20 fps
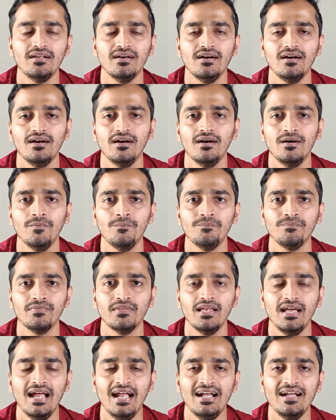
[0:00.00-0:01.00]

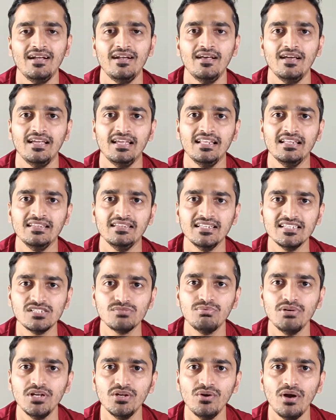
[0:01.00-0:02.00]
and in this
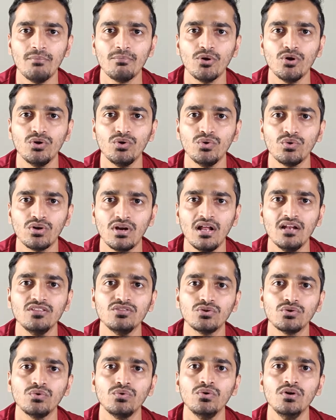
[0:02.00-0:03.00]
video I'm going to run
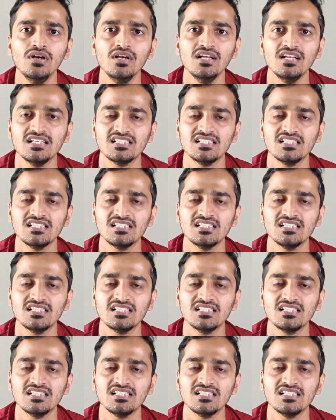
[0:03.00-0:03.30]
through